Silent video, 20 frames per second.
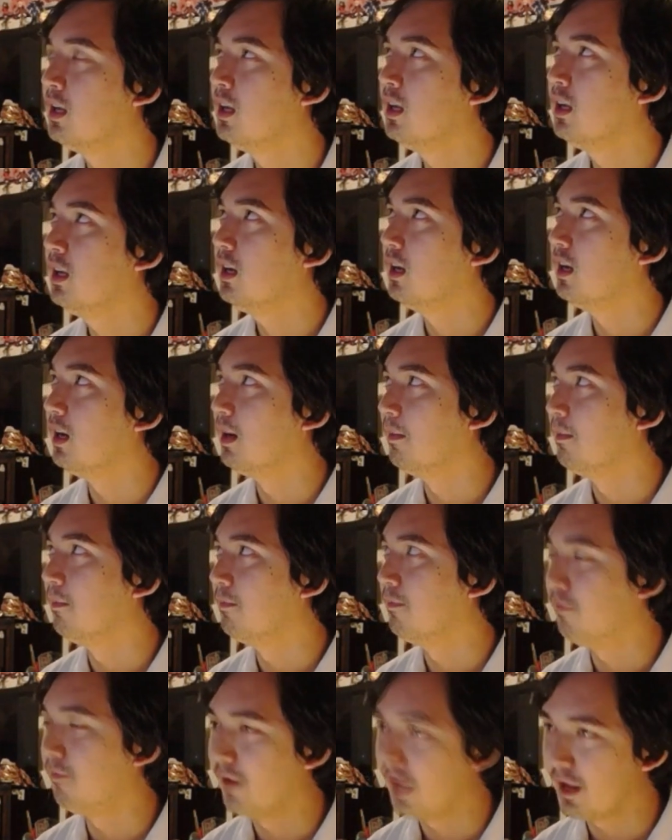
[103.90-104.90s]

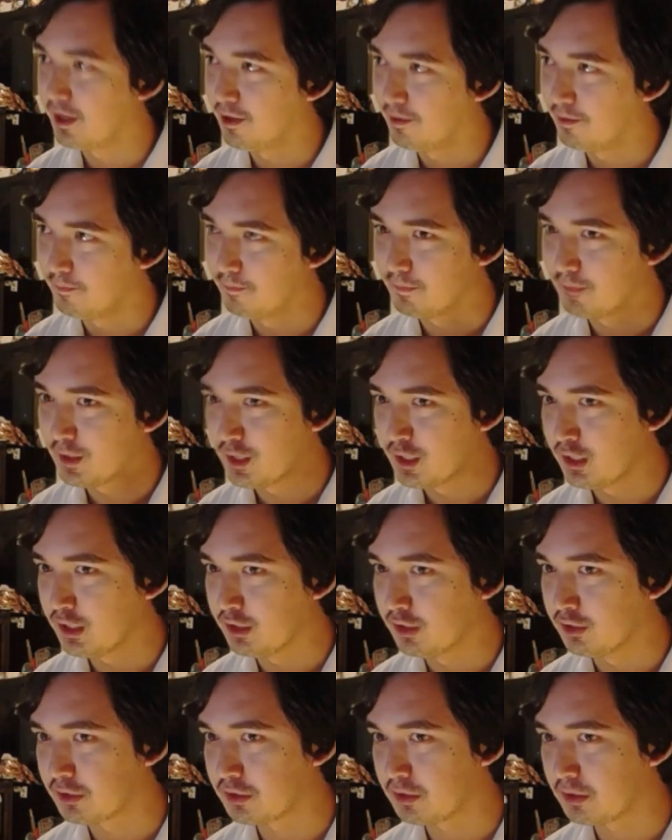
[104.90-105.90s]
Venom
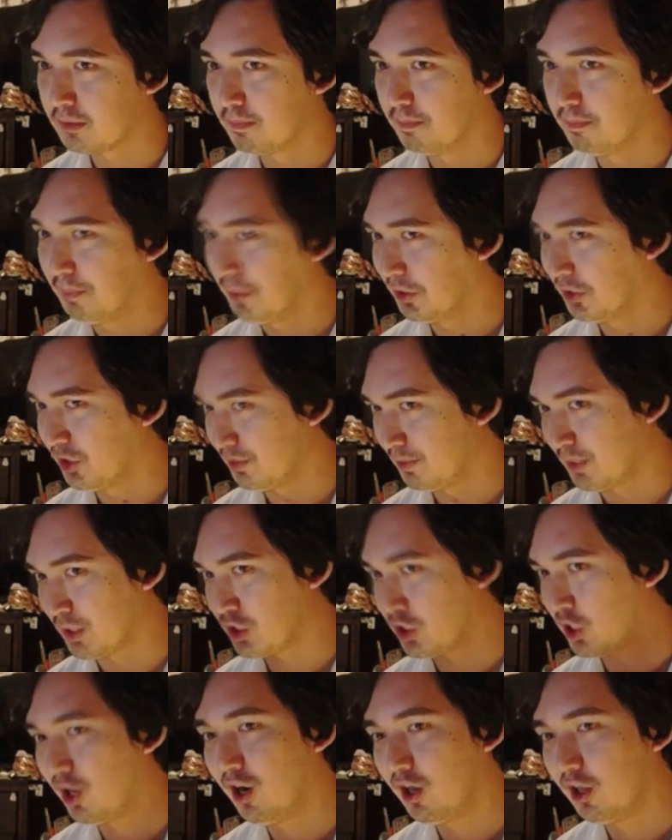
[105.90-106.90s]
is built up a
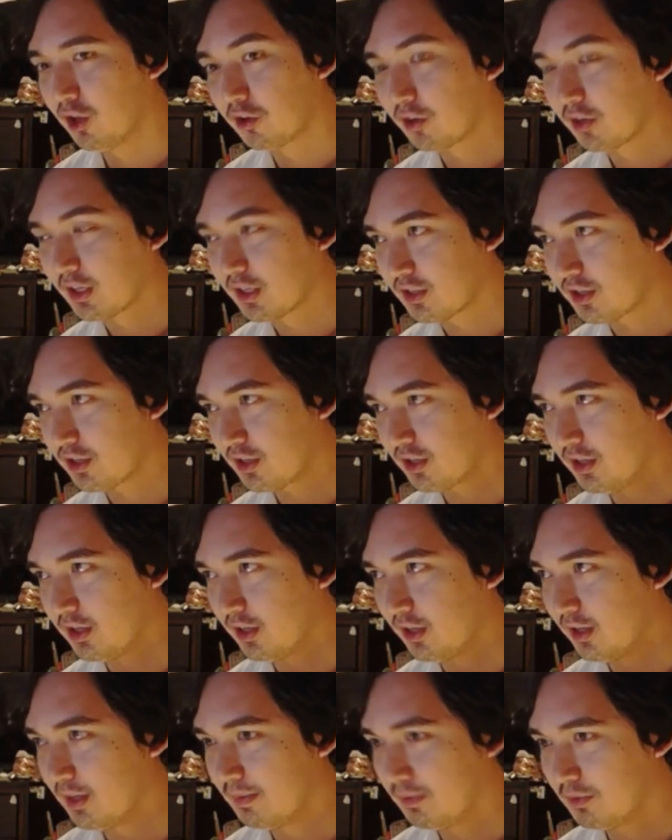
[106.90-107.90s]
tolerance
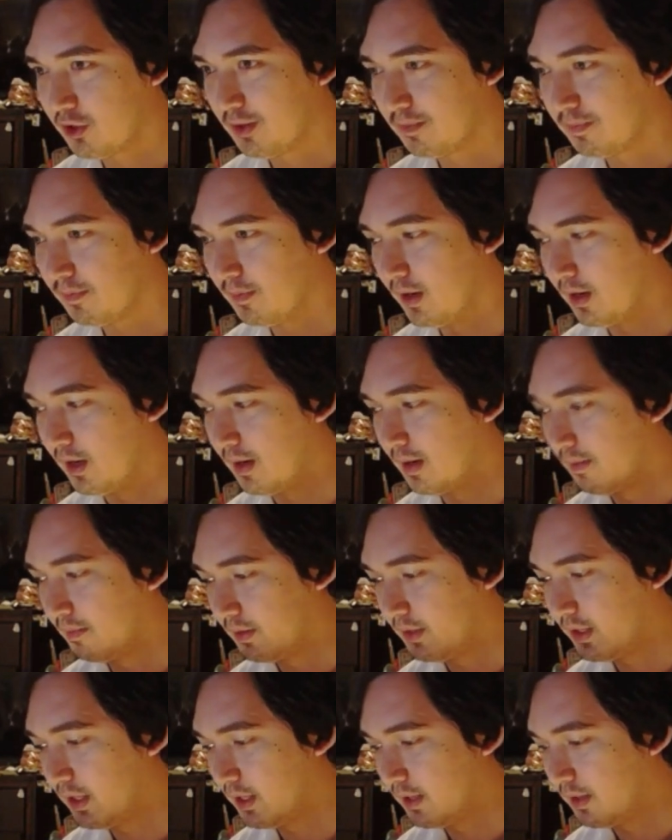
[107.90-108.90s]
to
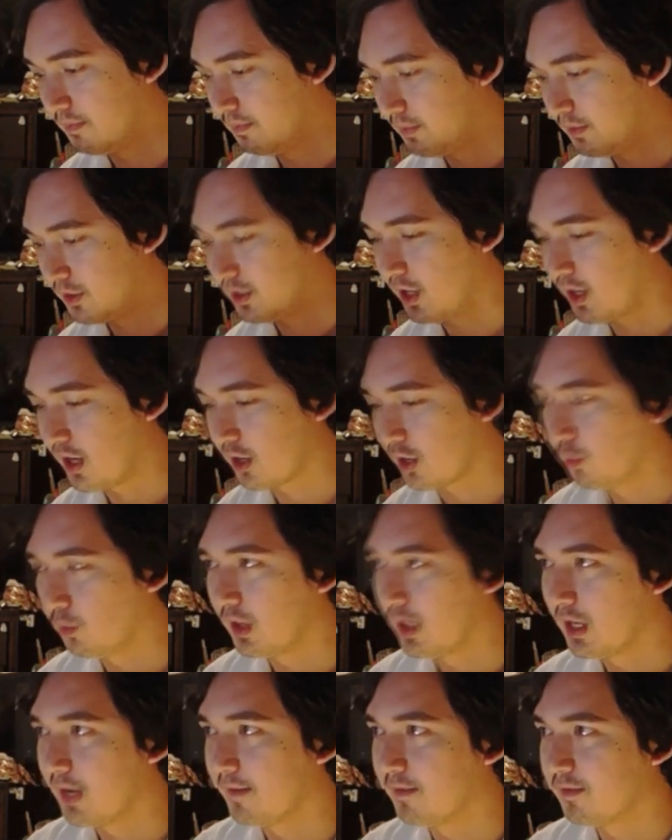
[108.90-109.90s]
sonic
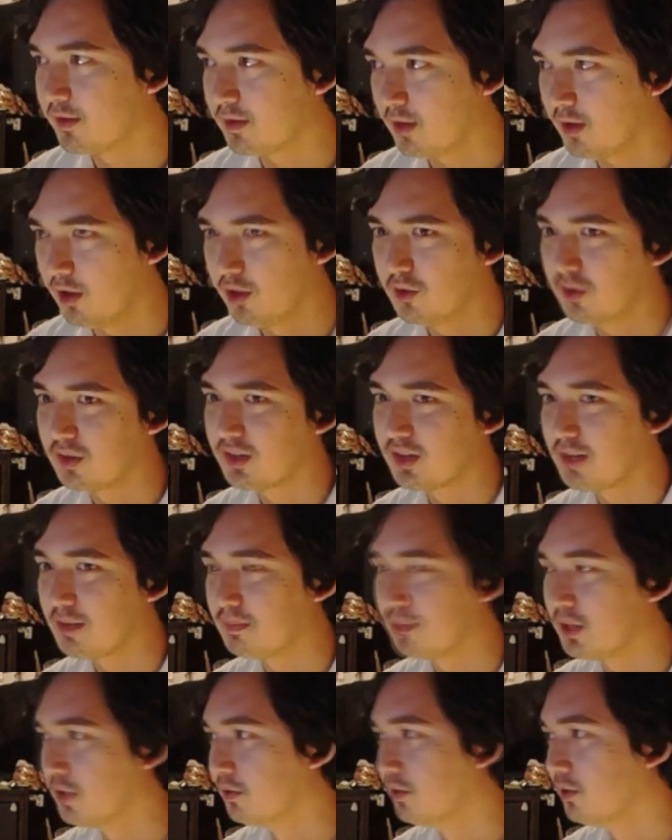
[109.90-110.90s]
waves, although he's not
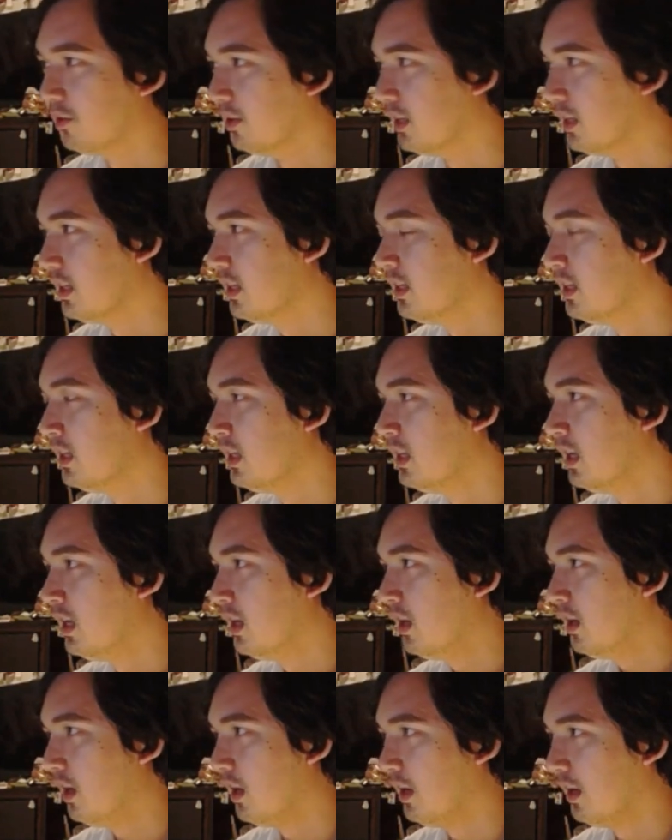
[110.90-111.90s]
immune to it
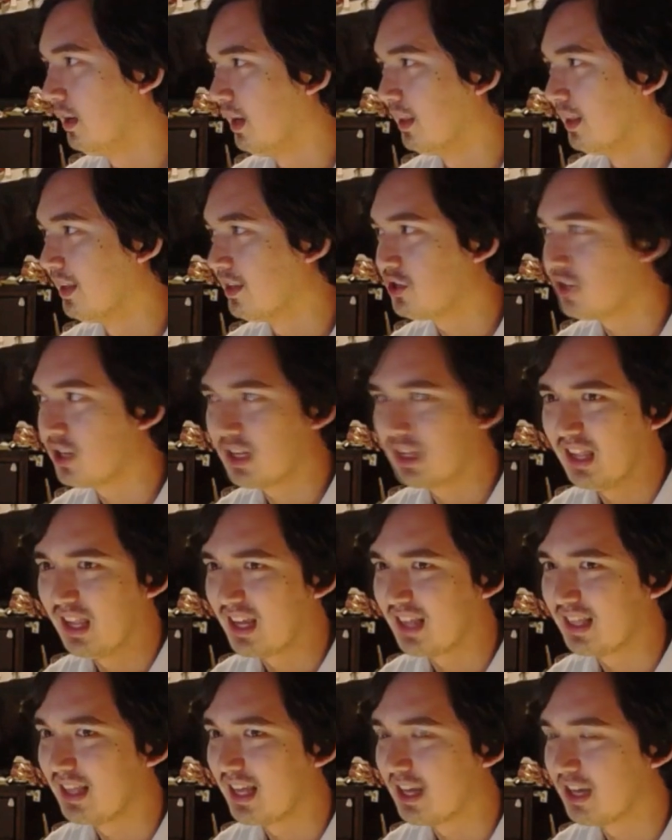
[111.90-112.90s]
unless you get
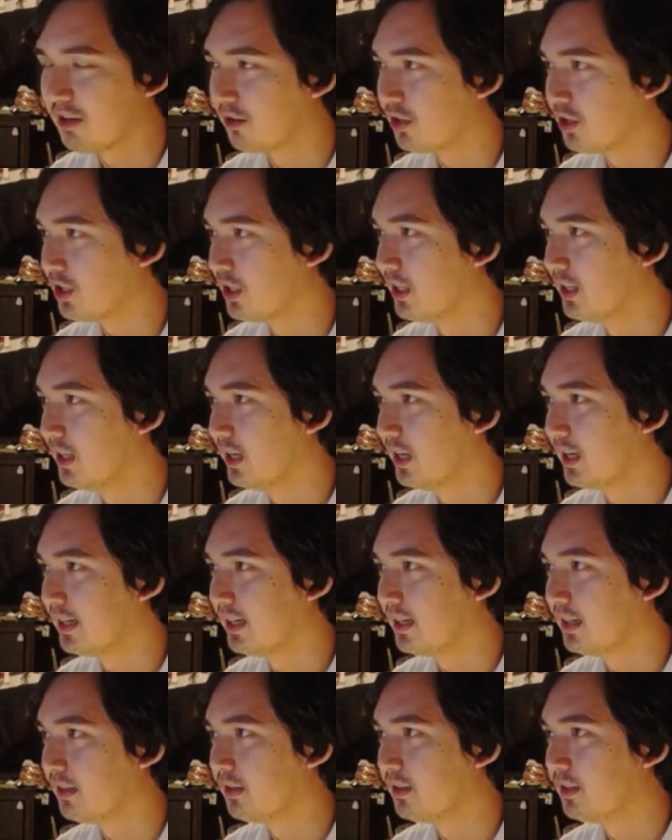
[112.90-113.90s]
like later shit, I
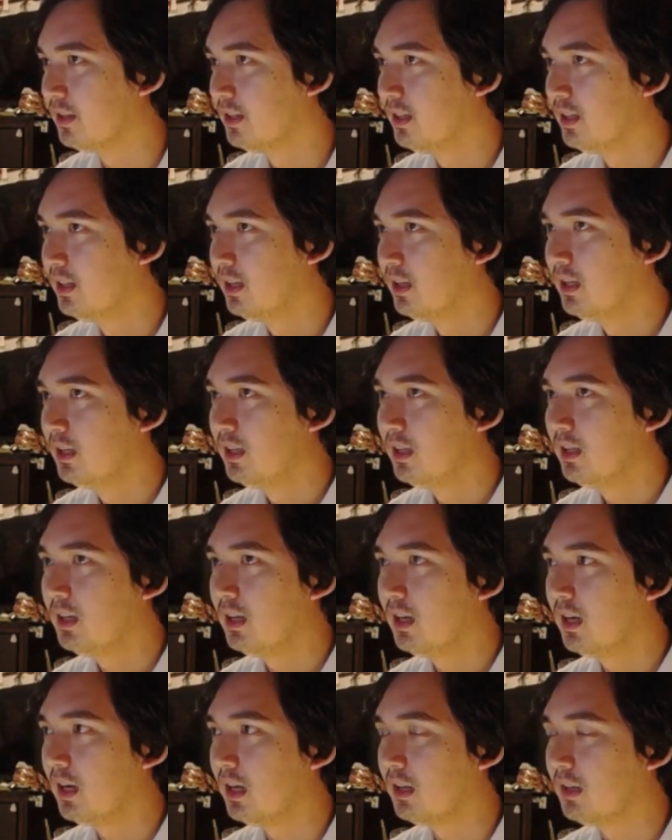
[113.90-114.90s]
guess.
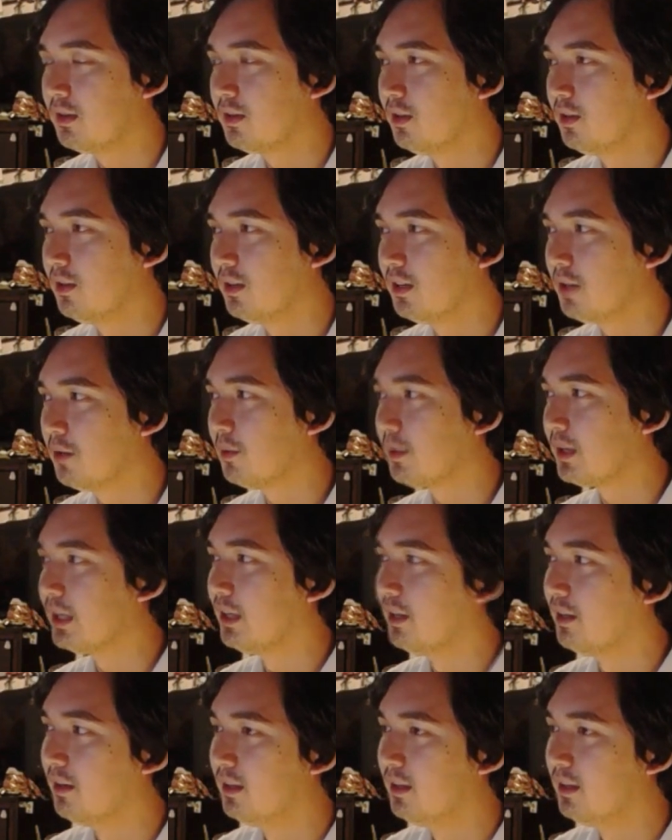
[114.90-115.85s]
All right, so here we go.